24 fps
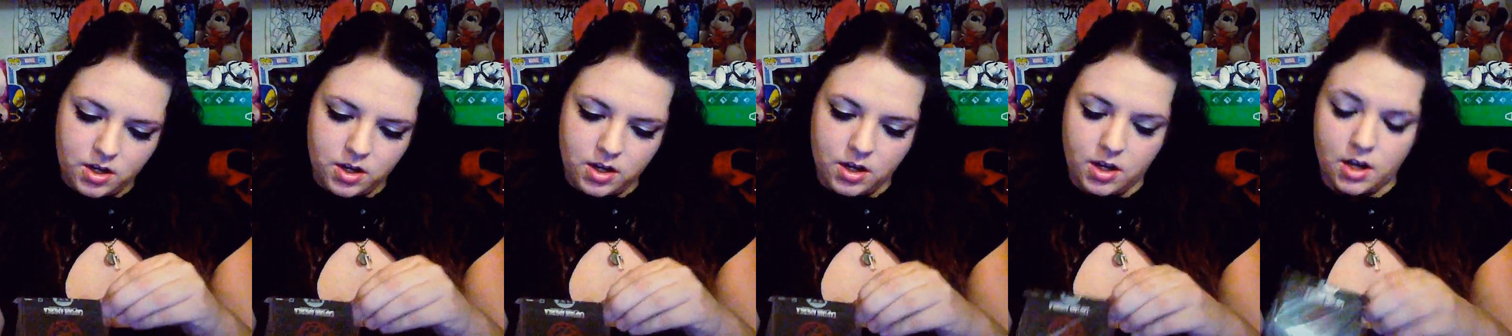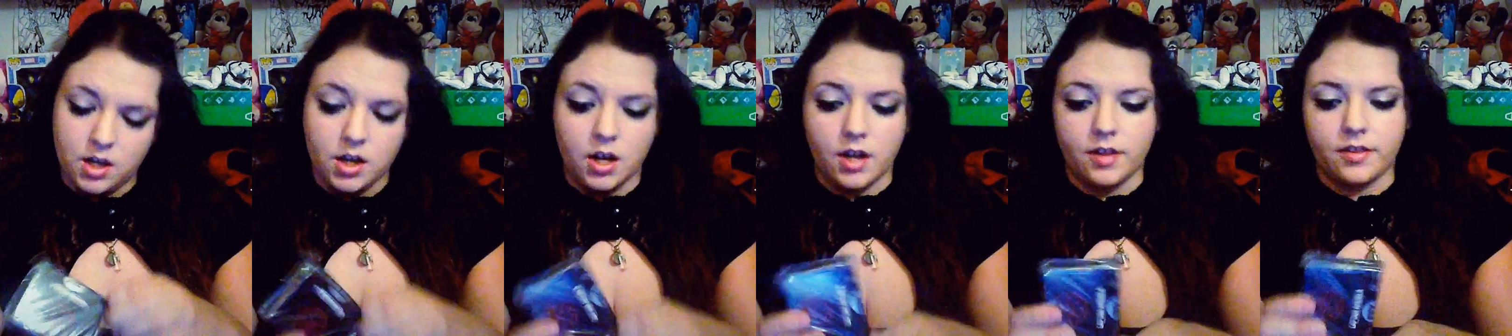
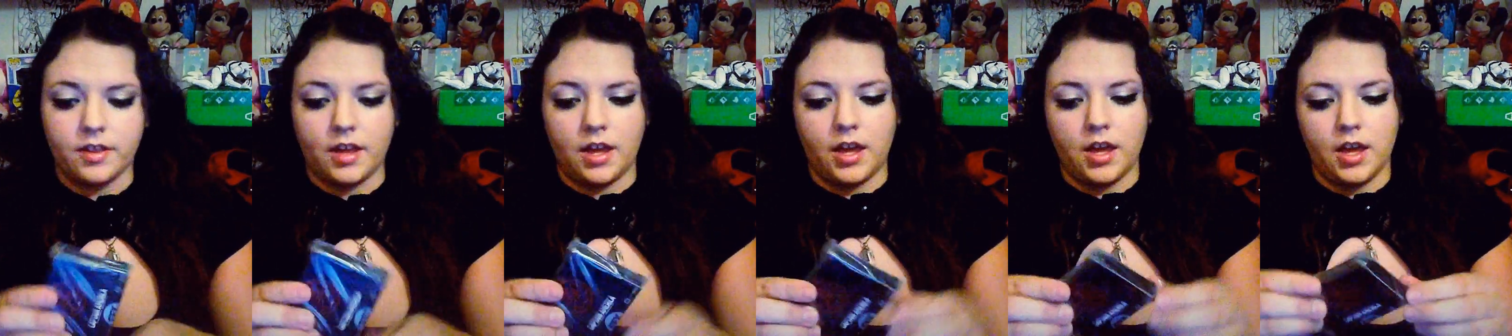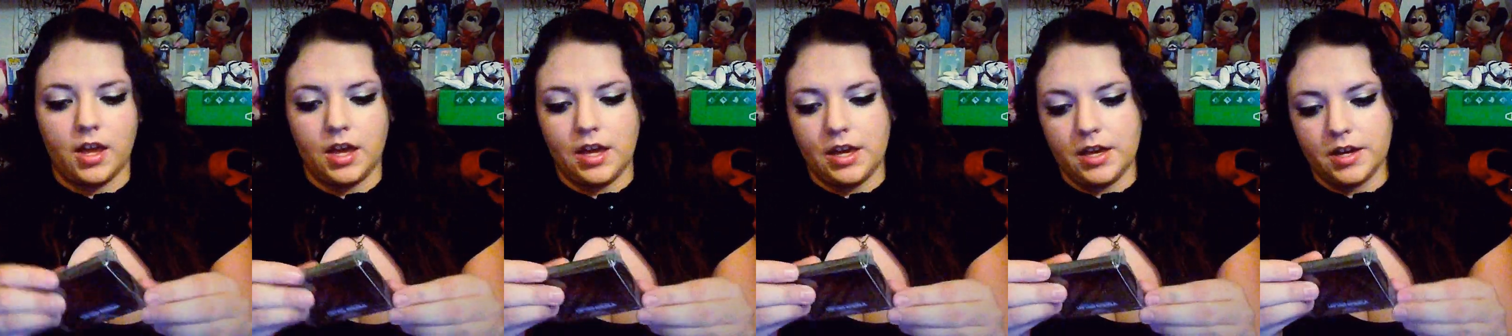and it's
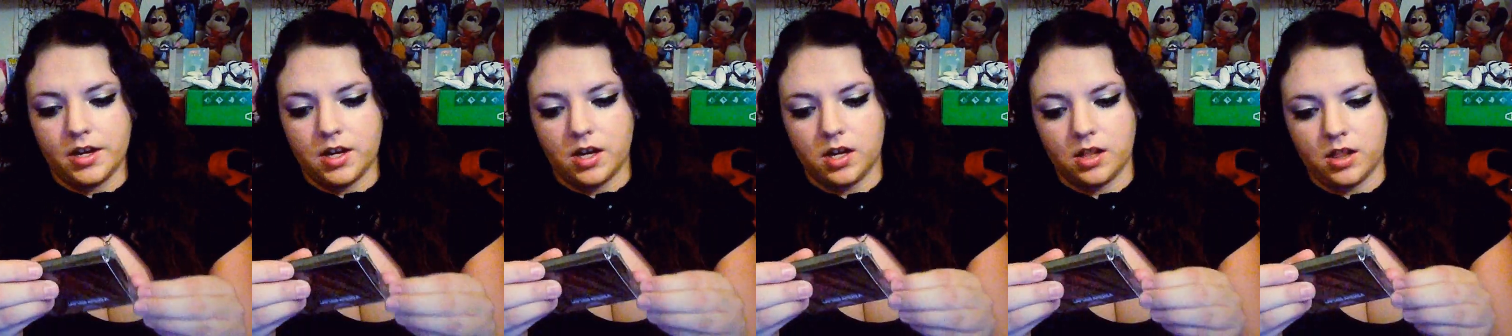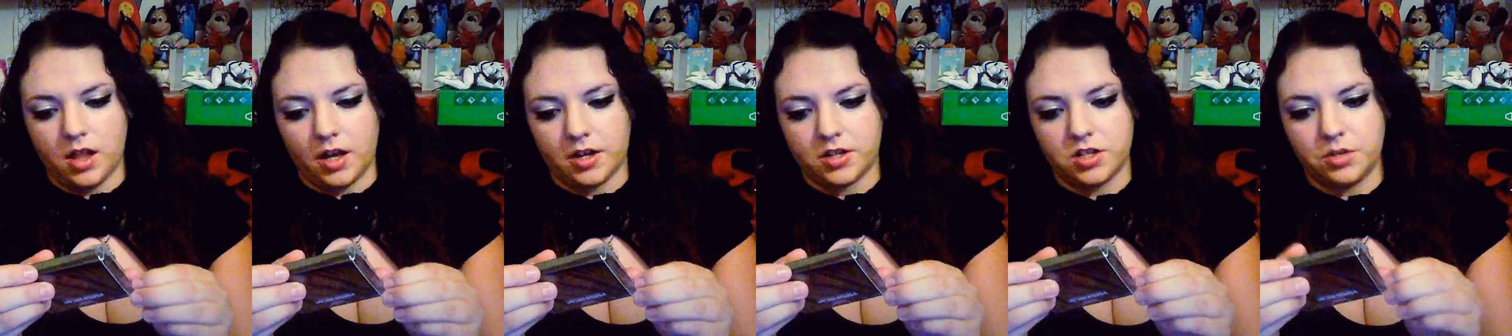a
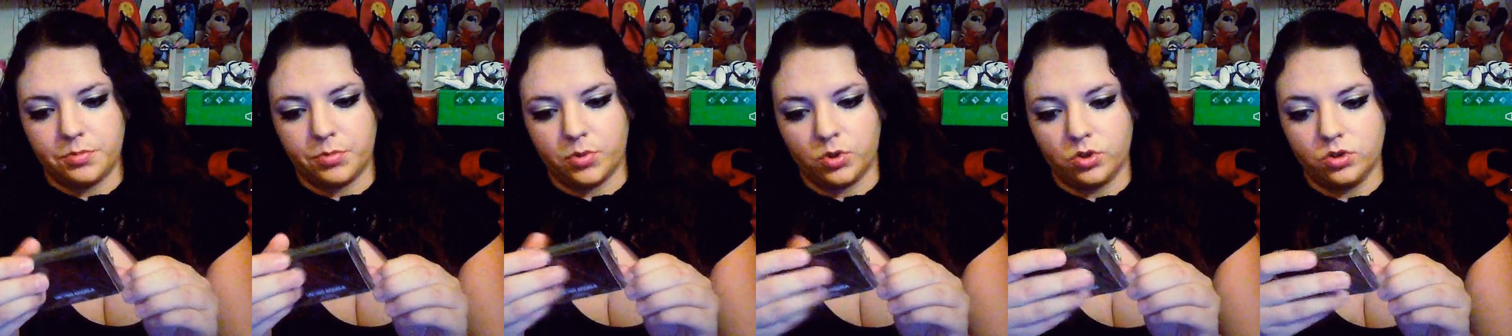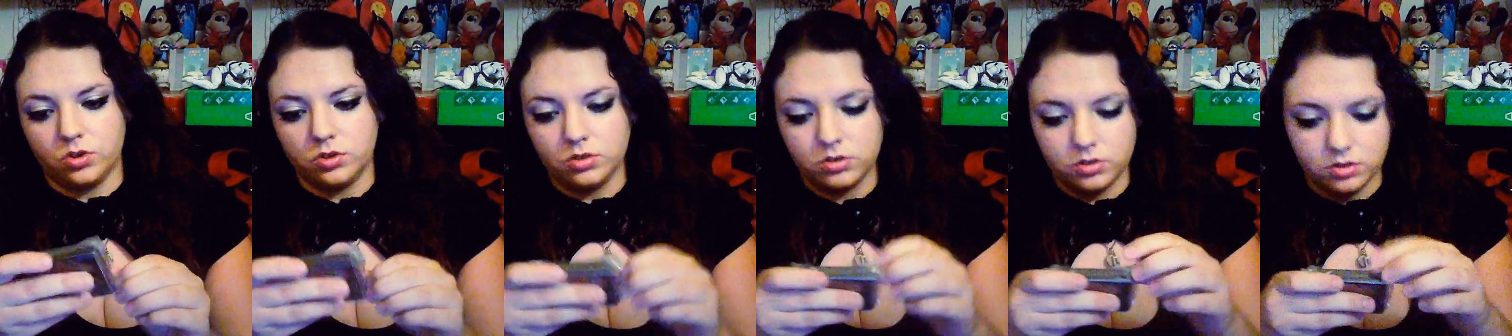
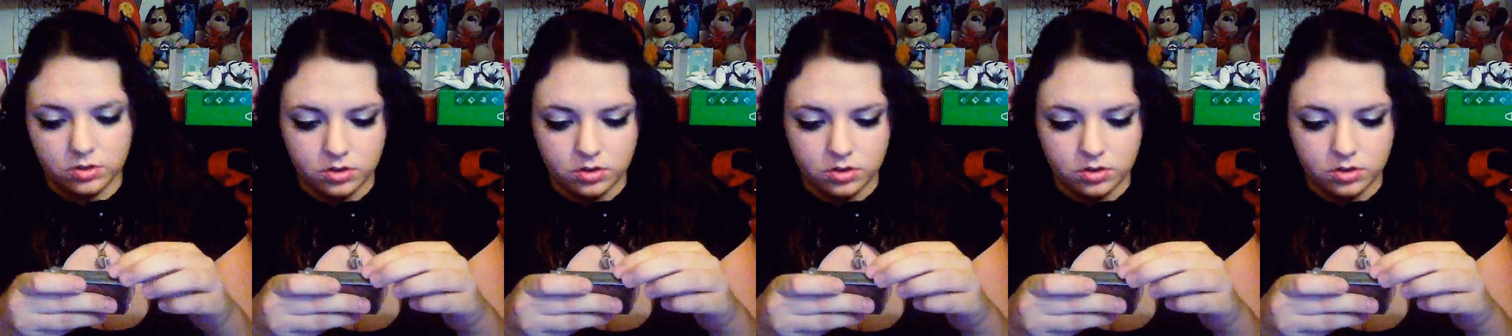collectible.